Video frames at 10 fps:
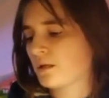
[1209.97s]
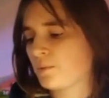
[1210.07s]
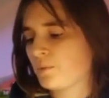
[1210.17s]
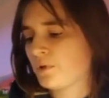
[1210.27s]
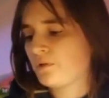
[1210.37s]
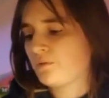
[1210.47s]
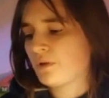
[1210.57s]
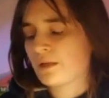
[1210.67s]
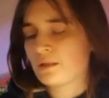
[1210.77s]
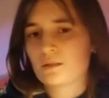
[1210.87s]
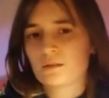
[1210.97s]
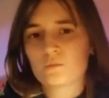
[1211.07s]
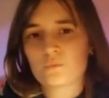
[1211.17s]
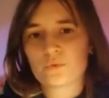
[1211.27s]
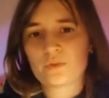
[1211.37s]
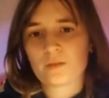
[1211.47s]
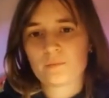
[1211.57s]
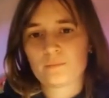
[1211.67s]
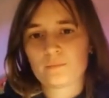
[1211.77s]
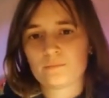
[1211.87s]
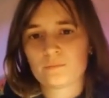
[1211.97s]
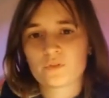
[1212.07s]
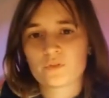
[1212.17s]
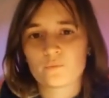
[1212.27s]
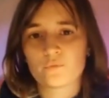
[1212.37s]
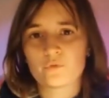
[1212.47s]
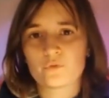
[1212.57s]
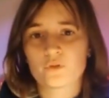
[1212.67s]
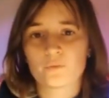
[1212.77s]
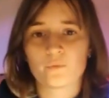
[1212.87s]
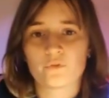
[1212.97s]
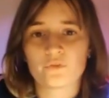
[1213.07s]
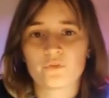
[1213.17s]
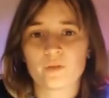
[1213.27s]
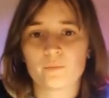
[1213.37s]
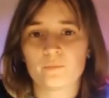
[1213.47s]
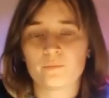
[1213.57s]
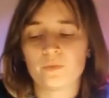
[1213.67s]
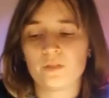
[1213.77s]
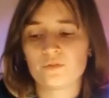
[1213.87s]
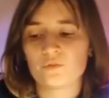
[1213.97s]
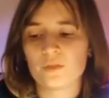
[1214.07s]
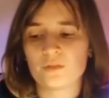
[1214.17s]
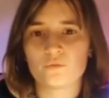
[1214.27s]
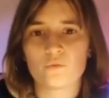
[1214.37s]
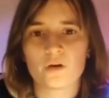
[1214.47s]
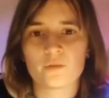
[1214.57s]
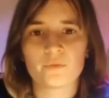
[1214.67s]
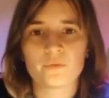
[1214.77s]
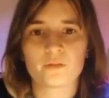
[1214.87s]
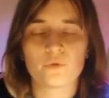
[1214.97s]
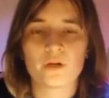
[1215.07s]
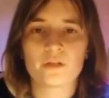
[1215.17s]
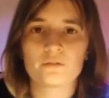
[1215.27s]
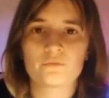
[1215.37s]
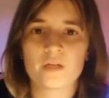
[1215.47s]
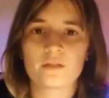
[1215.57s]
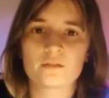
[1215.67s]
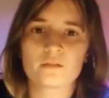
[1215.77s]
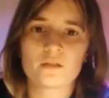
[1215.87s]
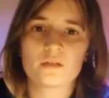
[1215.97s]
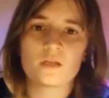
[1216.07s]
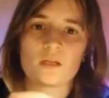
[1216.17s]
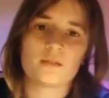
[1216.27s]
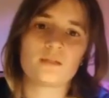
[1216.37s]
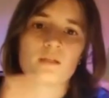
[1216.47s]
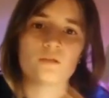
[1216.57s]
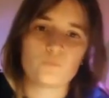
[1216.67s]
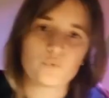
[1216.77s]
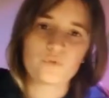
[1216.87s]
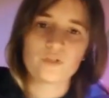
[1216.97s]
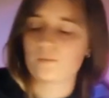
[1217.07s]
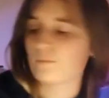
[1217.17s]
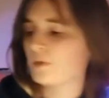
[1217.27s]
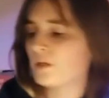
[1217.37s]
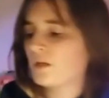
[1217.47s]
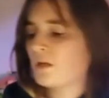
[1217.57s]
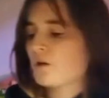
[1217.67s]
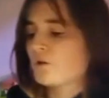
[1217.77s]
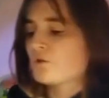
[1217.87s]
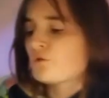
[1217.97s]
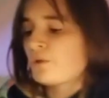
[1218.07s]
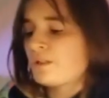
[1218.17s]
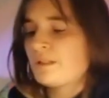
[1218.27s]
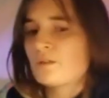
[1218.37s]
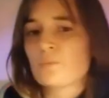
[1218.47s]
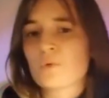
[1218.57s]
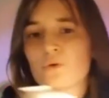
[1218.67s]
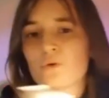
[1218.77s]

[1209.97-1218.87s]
I believe like put them, some of them needs to be in the warmth, right? And then put them, also it decompose